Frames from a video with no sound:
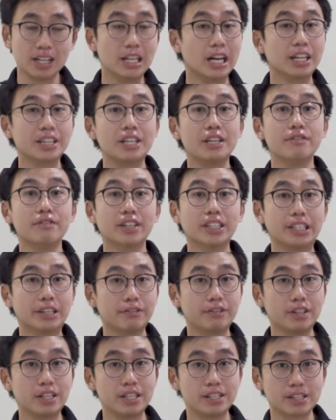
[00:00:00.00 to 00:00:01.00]
Ativa
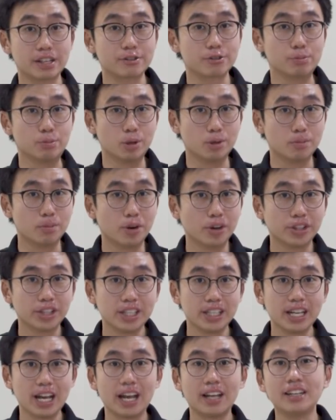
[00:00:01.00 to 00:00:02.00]
definitely sounds more
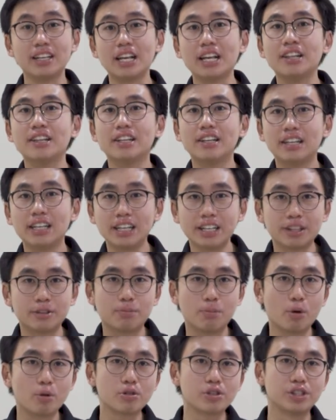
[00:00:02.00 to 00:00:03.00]
modern, and in the
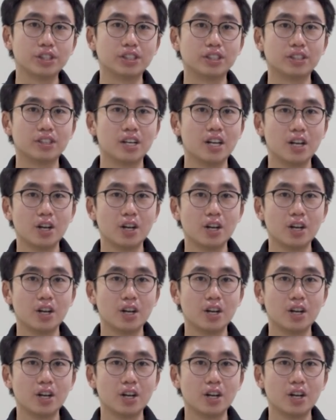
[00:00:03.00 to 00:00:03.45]
leaked brochure,